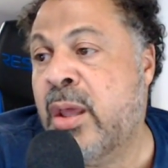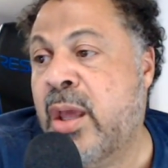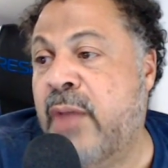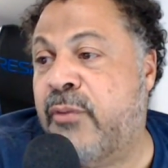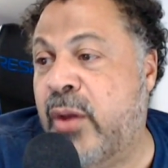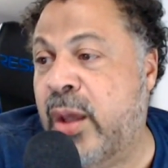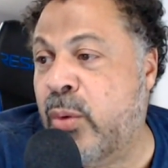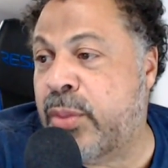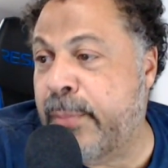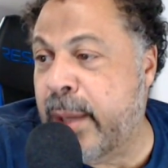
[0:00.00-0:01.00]
If you hit
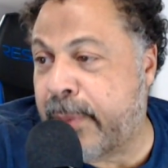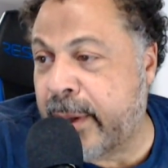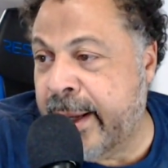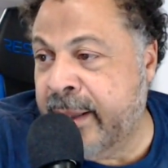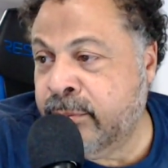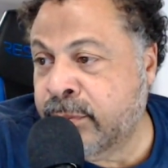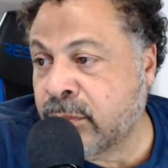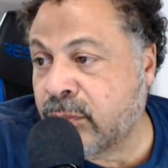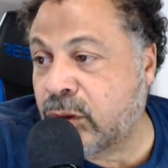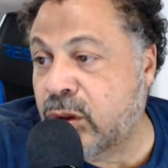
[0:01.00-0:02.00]
with a big play,
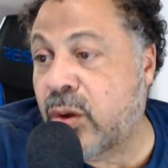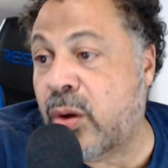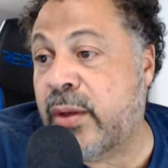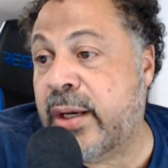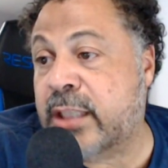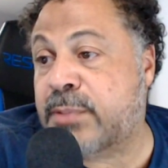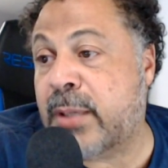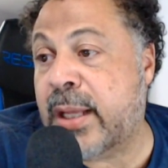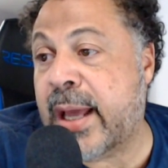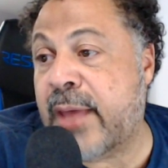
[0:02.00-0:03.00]
you're on the next
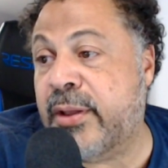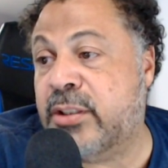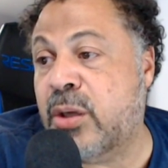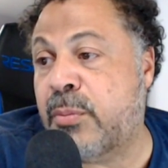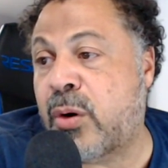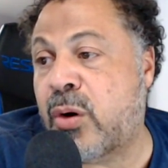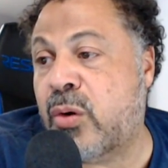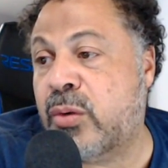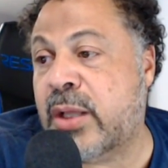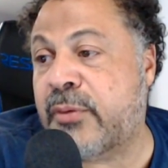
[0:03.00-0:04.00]
play. I think Joe
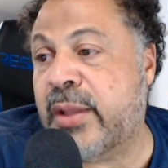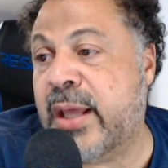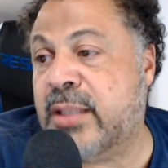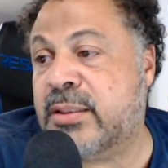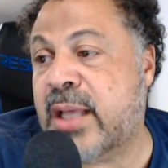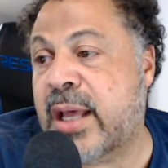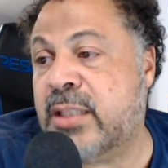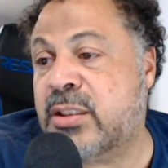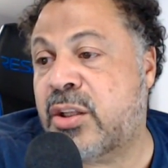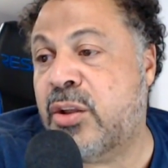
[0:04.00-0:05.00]
Burrow definitely has that
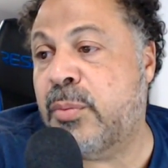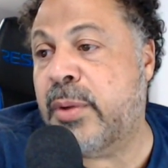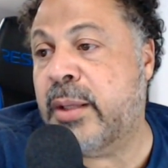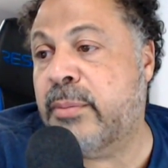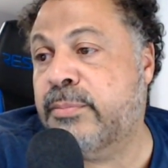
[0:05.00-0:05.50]
as a QB.